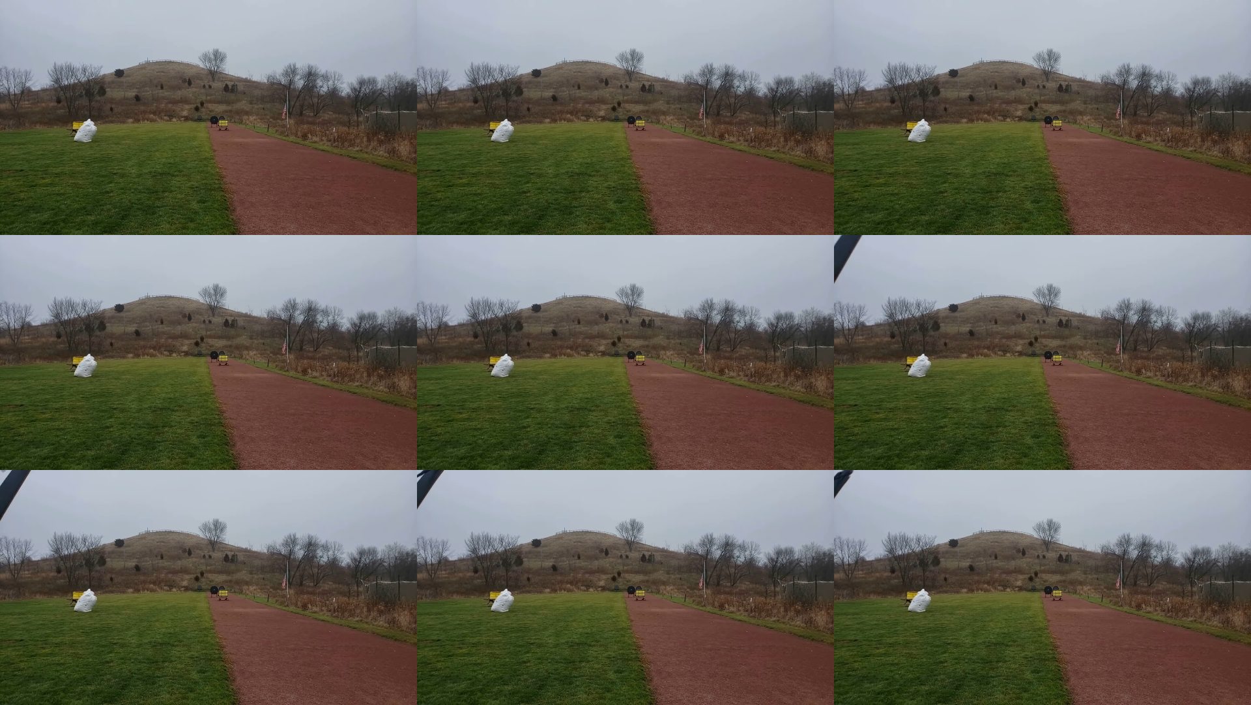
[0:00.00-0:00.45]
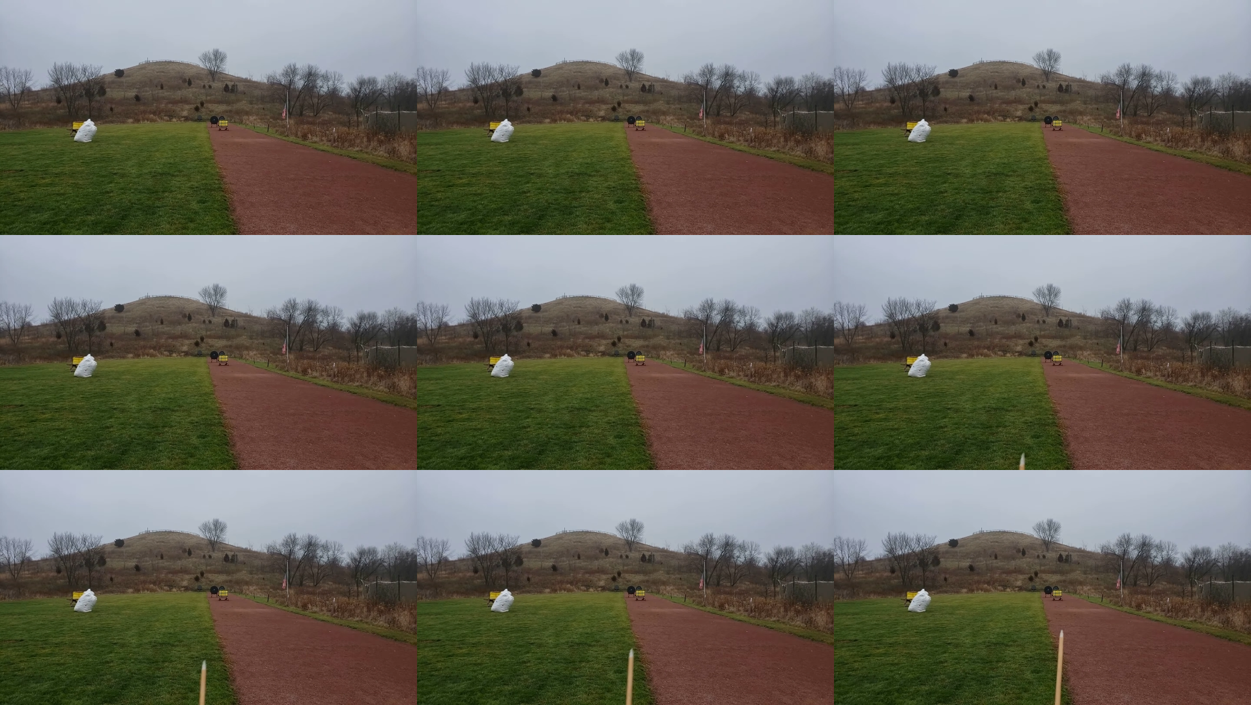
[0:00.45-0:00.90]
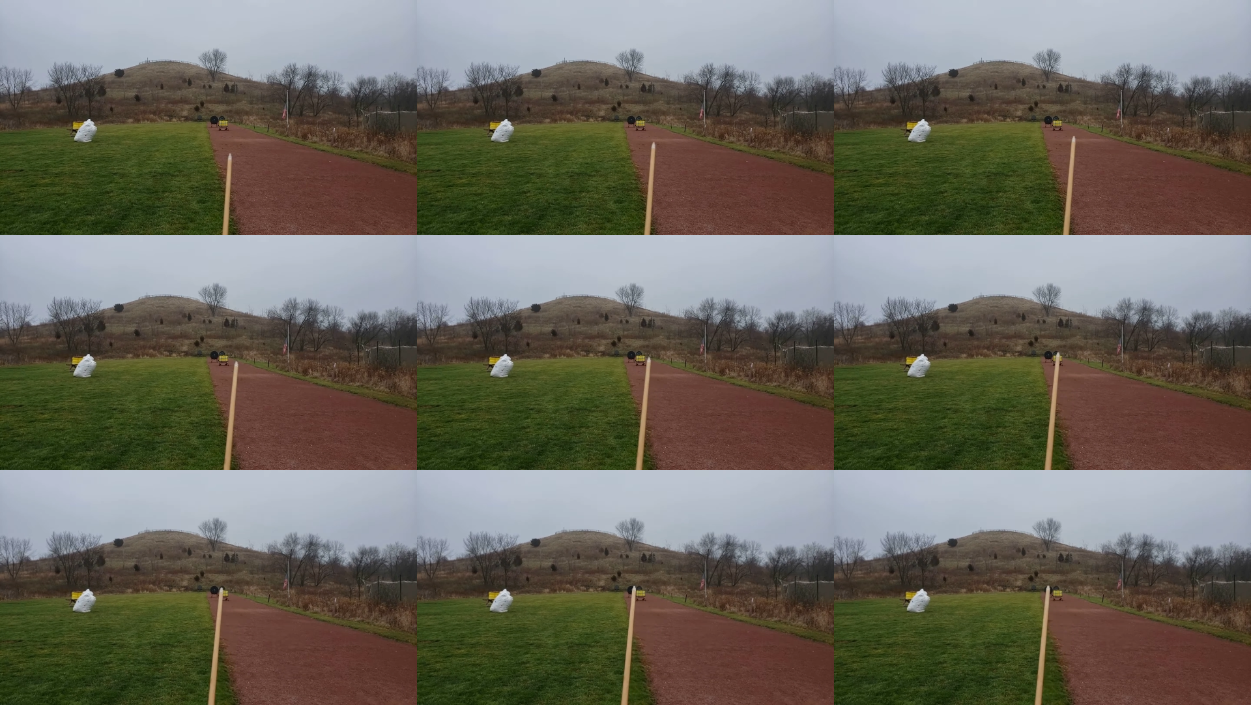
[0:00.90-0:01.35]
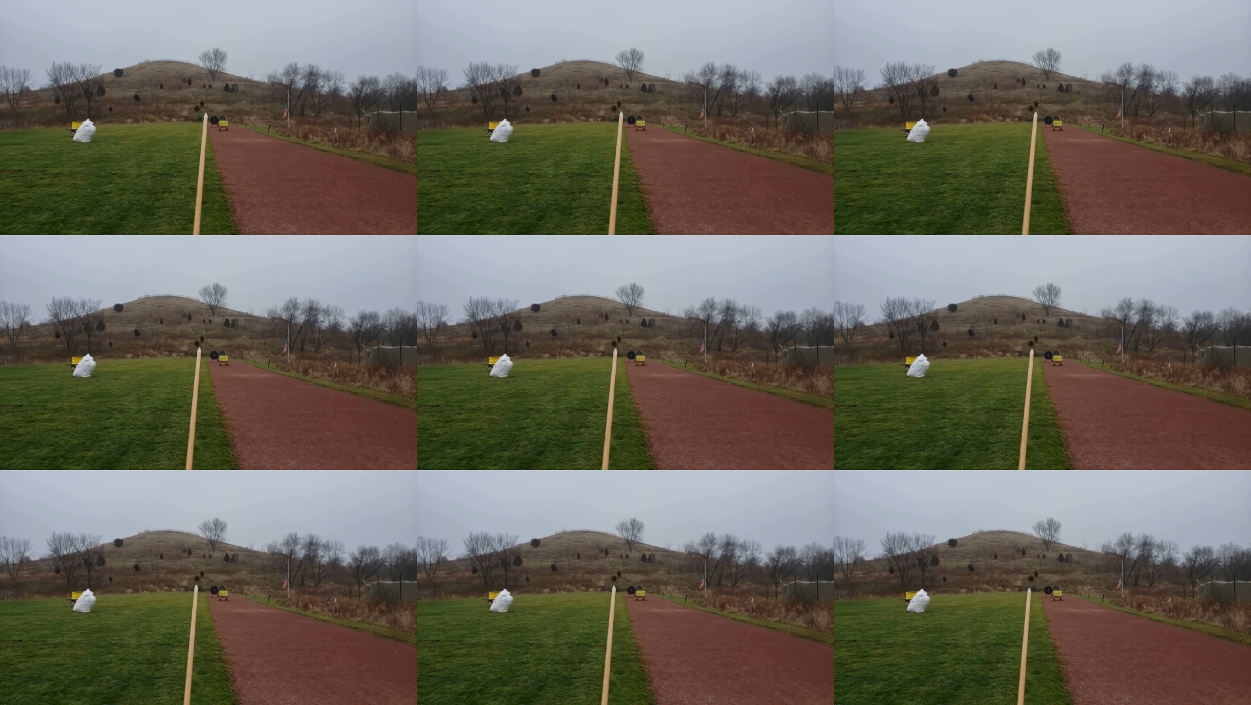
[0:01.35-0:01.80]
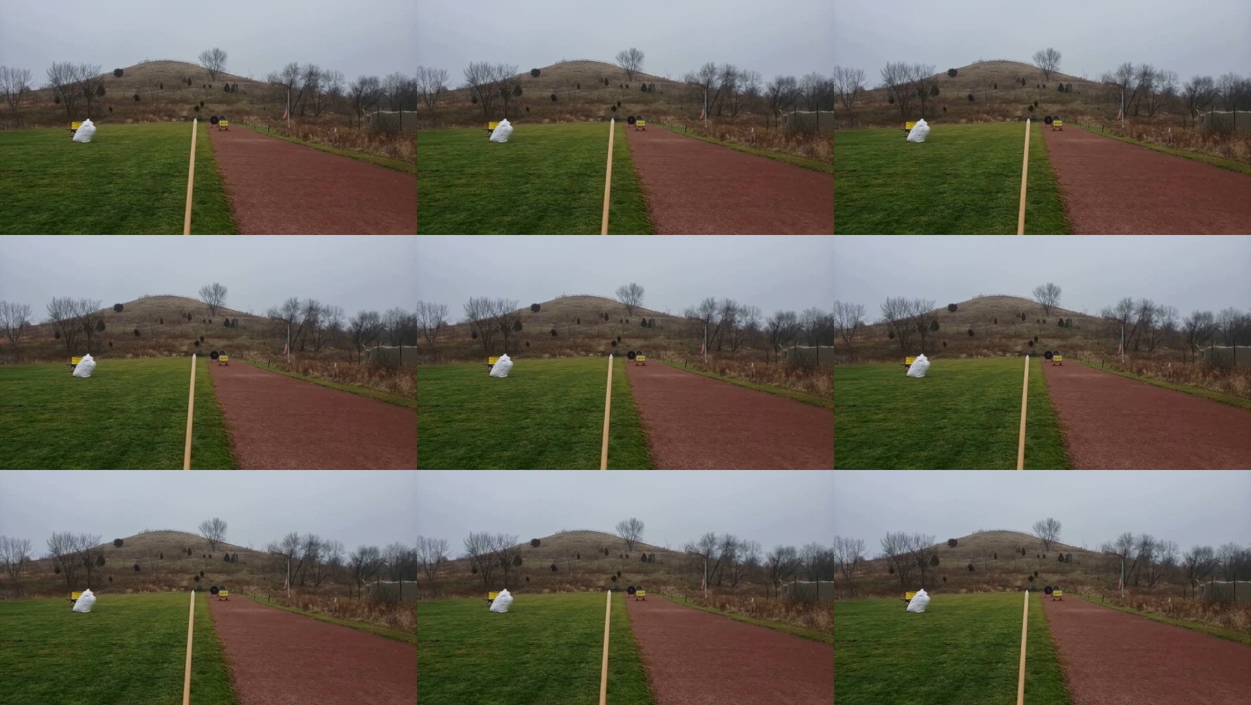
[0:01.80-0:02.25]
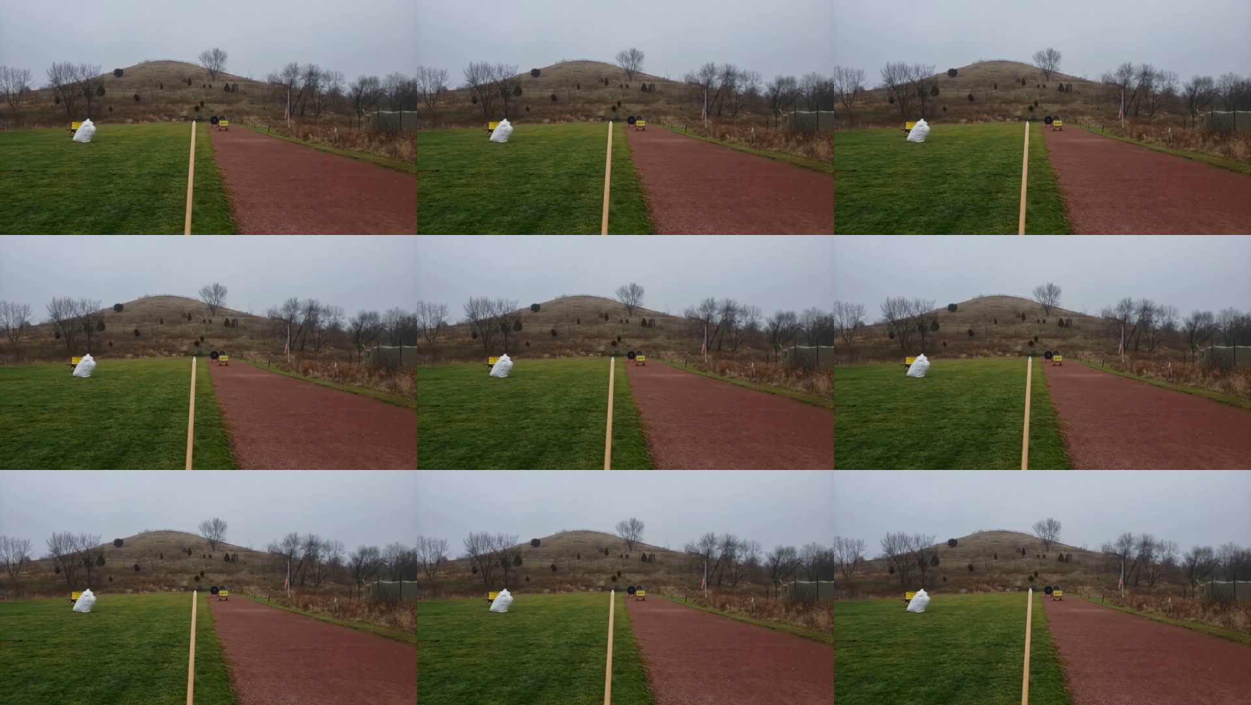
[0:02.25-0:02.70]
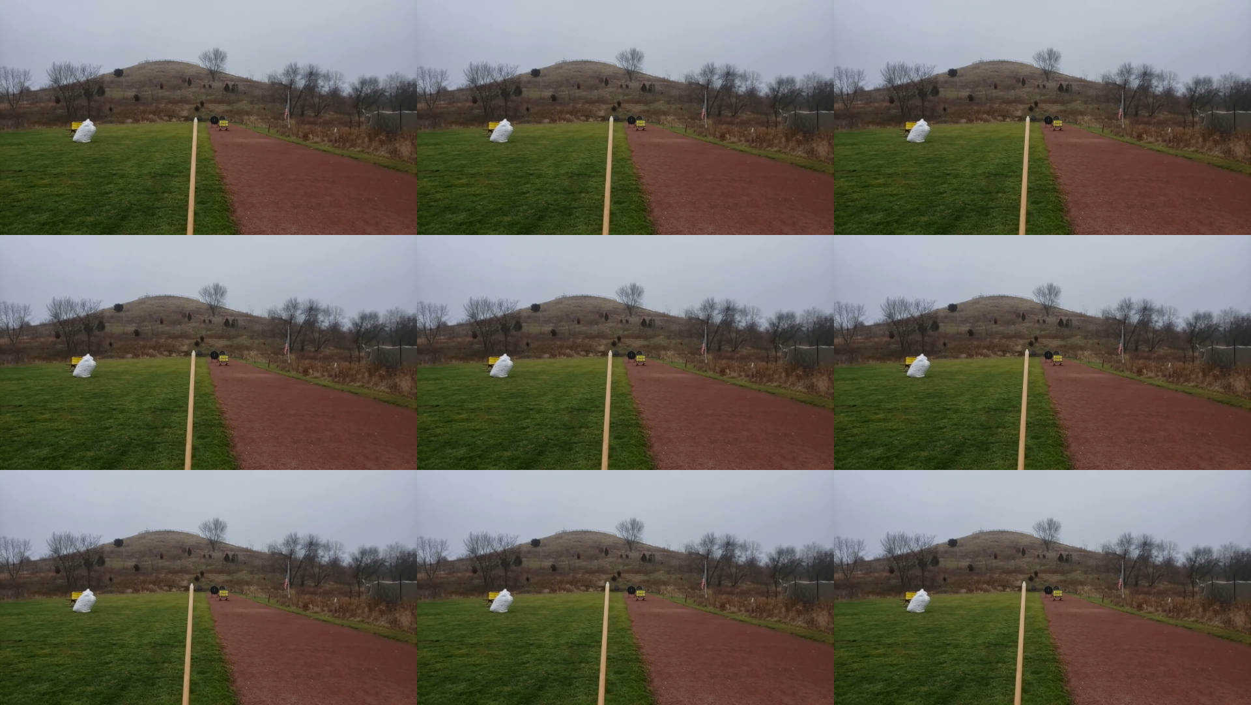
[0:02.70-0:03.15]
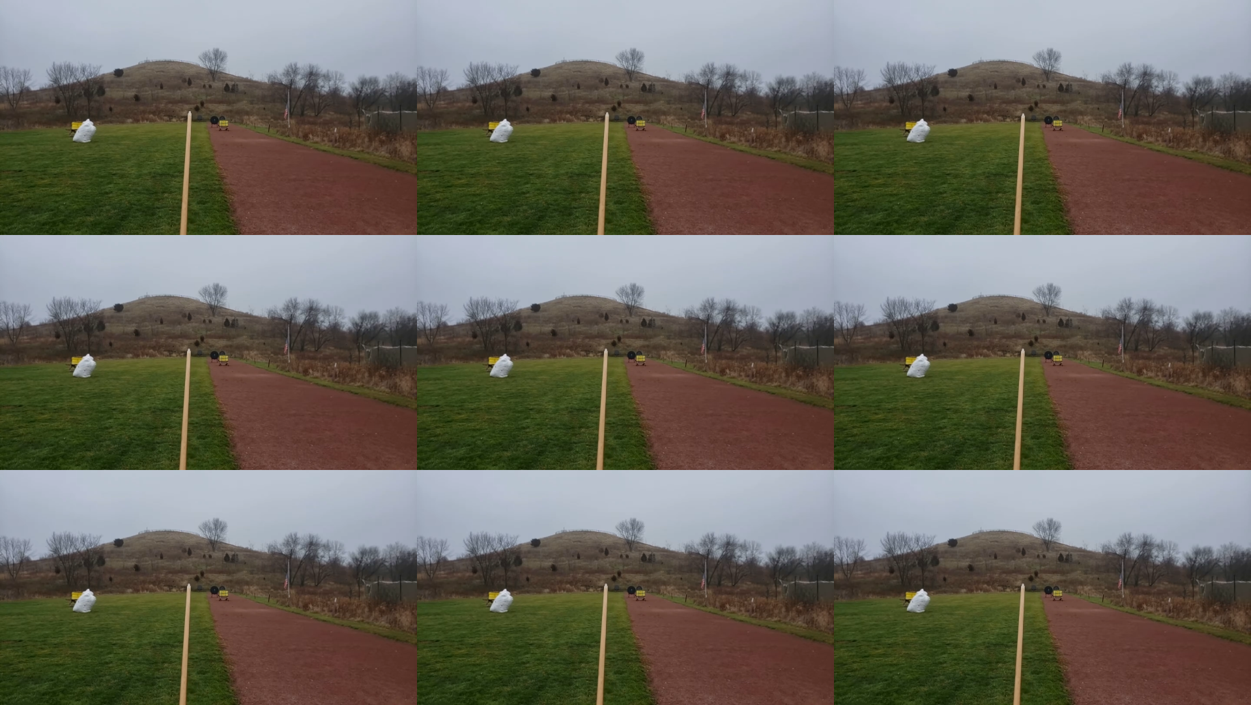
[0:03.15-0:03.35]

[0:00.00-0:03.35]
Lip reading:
No face is visible, so there are no lips to read.